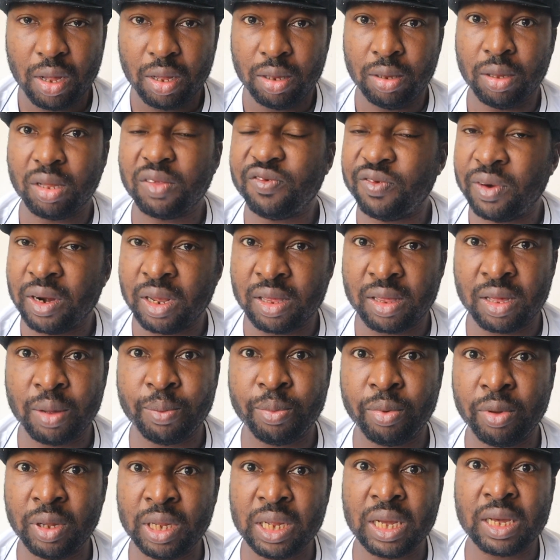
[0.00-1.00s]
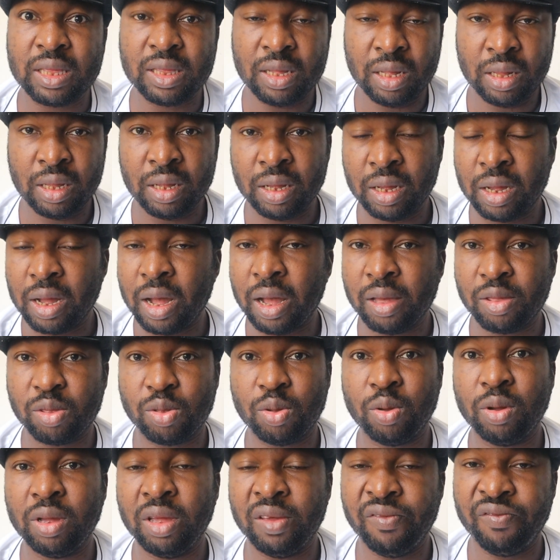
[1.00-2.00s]
Just for example, yesterday, I
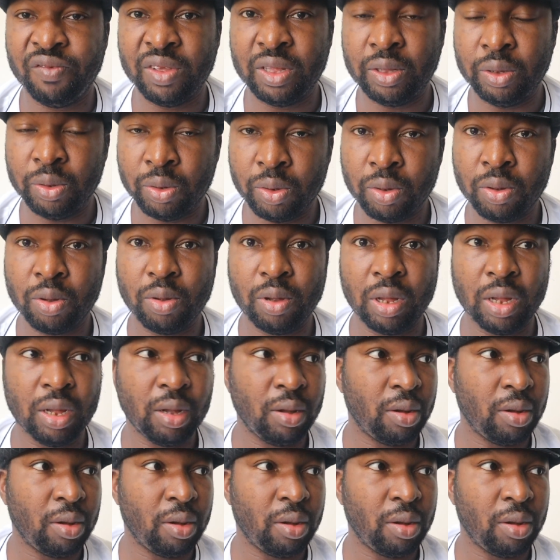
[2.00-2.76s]
saw a video